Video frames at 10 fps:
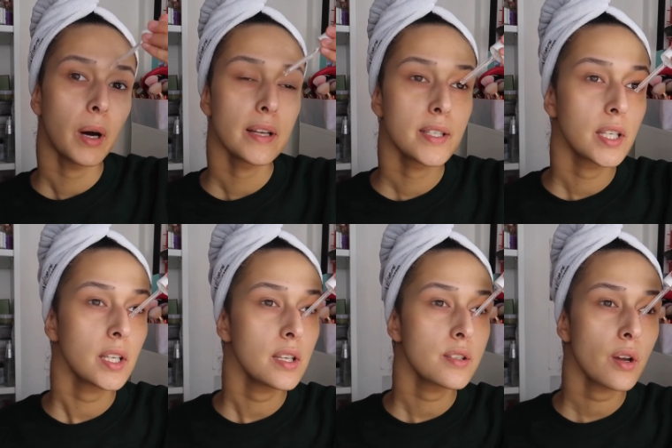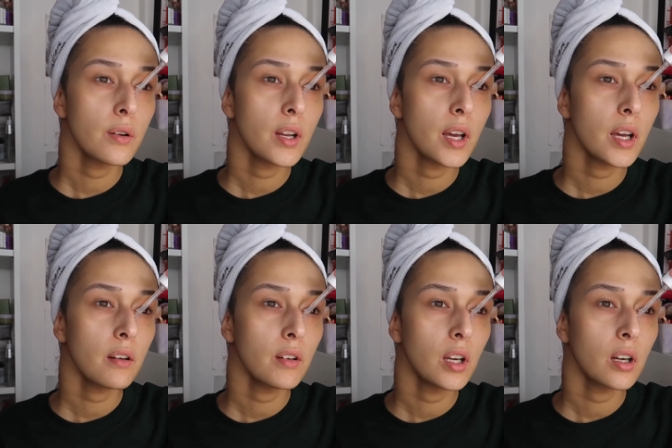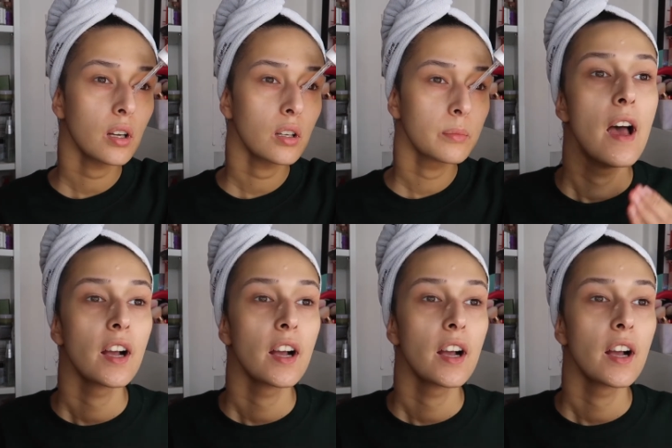my T-zone area